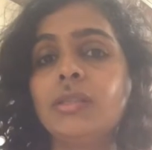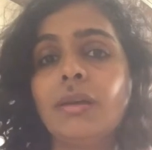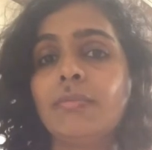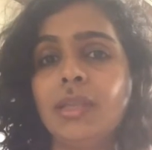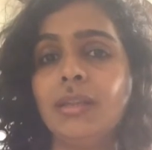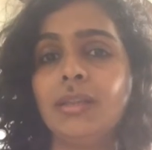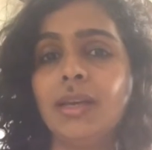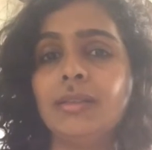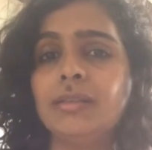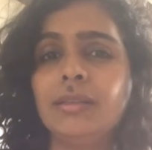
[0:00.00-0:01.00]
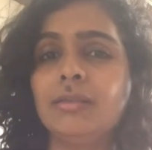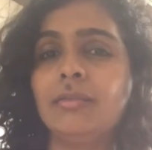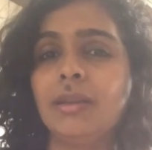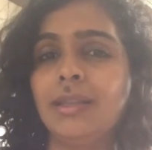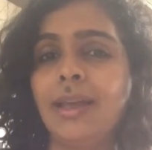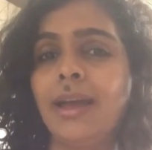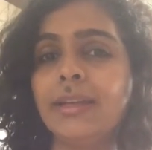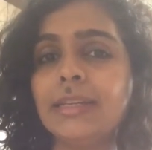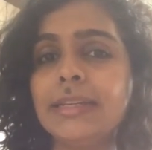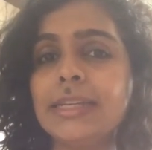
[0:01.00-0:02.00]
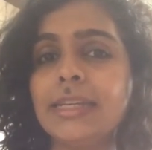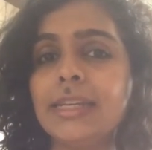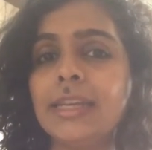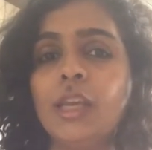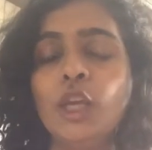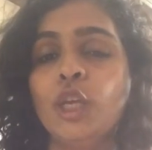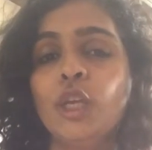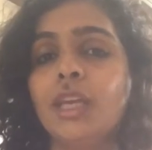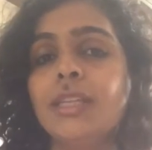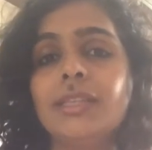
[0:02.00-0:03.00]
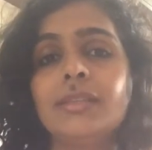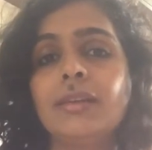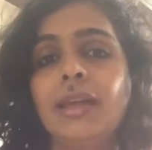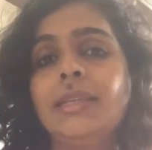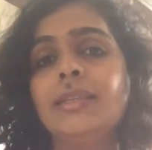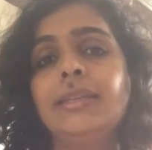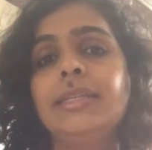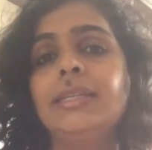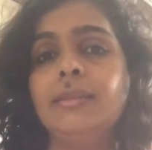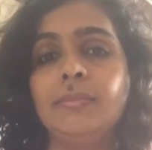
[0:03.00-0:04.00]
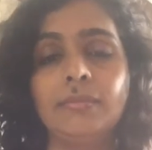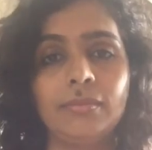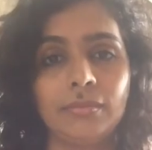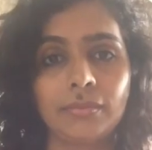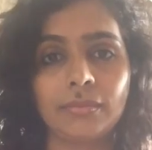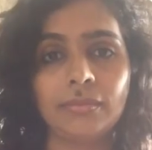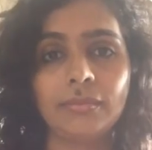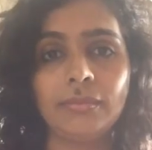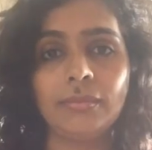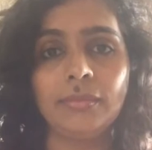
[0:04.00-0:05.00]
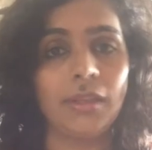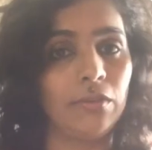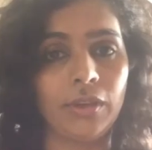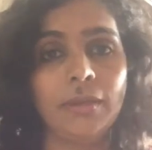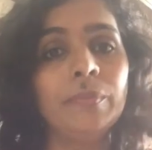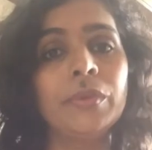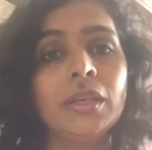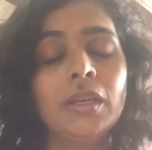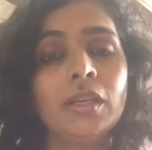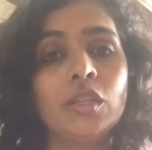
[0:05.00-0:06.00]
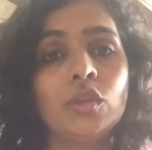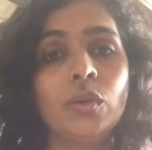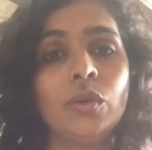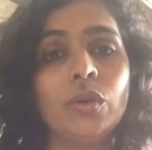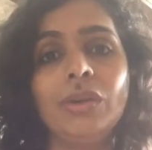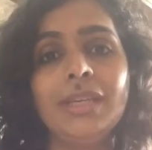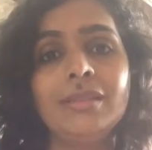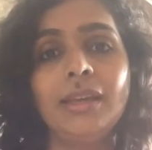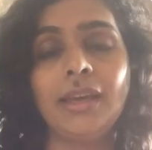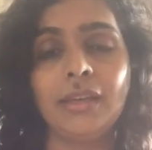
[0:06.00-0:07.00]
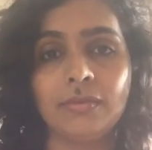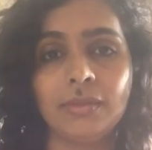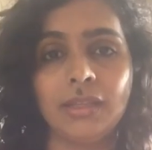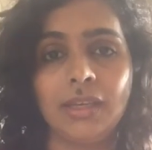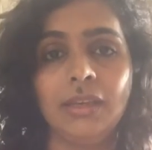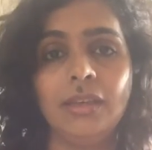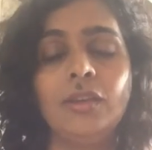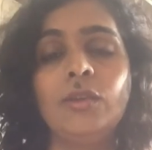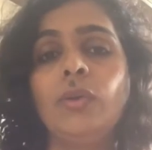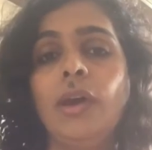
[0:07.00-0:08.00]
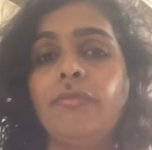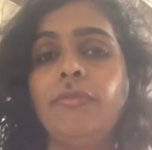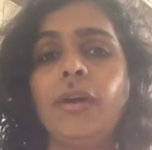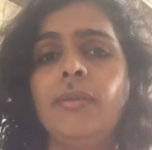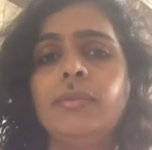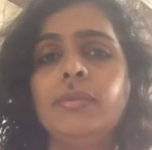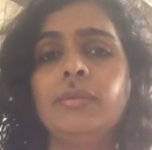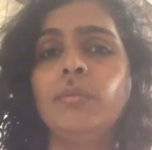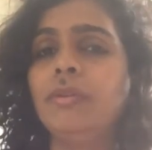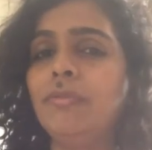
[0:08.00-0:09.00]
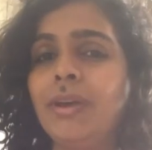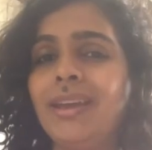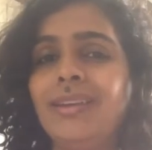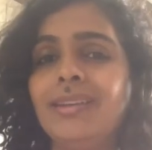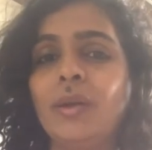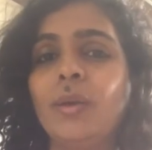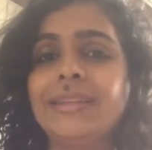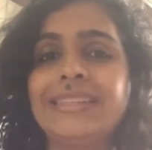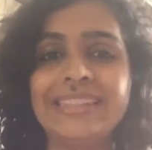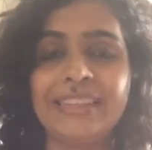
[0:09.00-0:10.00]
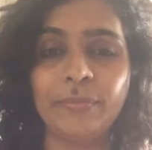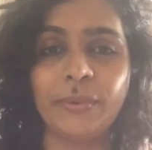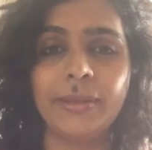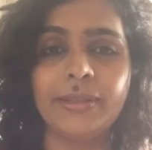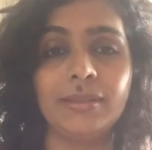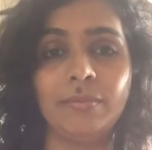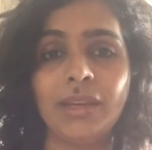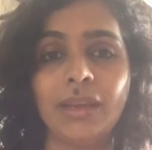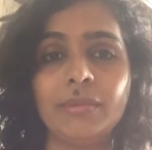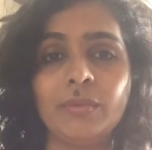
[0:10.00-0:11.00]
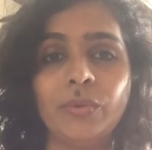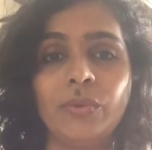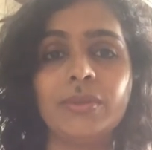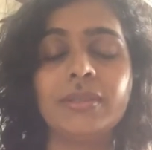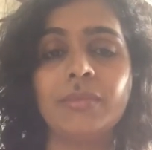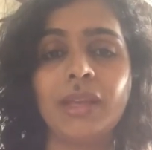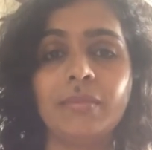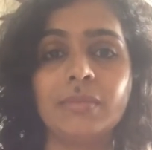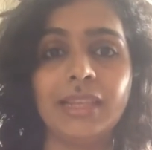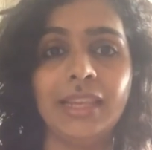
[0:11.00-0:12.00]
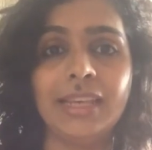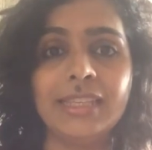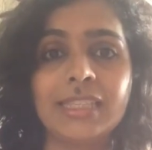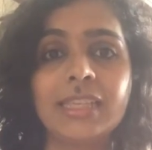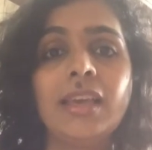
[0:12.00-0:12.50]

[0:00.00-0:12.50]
something that is really that irritating, you can just write tea. Fine. So you reach the end of the day. You may find around 10 points, sometimes more, sometimes less.